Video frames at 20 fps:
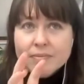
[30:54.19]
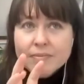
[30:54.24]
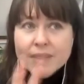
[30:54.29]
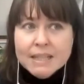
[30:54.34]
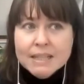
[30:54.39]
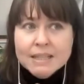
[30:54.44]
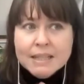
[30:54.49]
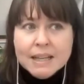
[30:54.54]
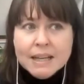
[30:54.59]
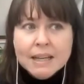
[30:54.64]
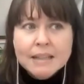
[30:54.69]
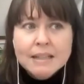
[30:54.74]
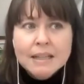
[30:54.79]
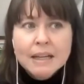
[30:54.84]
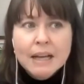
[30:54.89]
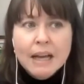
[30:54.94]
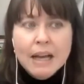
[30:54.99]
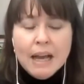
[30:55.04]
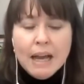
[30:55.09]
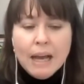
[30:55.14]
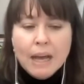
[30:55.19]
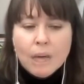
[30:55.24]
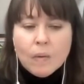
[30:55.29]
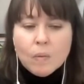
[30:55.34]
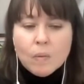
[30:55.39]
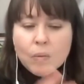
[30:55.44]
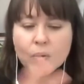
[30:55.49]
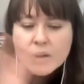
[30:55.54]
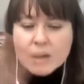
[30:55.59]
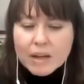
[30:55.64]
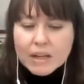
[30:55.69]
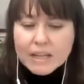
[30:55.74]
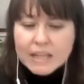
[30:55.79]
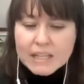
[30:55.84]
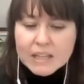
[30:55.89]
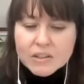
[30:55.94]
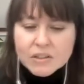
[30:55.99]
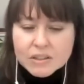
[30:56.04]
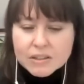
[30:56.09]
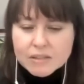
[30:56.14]
is that what I
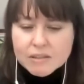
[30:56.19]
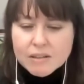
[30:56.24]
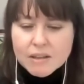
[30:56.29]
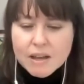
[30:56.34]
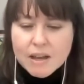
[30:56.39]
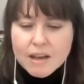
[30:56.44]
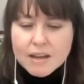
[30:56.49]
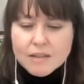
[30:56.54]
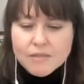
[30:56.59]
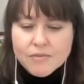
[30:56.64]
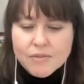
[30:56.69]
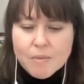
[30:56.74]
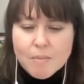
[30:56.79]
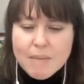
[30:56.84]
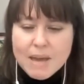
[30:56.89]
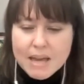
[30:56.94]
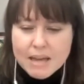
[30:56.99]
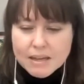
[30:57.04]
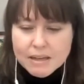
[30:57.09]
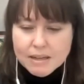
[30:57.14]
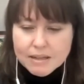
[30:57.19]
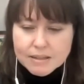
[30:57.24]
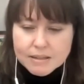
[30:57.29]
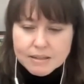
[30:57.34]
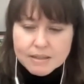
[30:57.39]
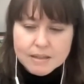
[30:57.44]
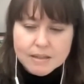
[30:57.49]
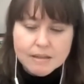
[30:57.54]
hear a lot from men is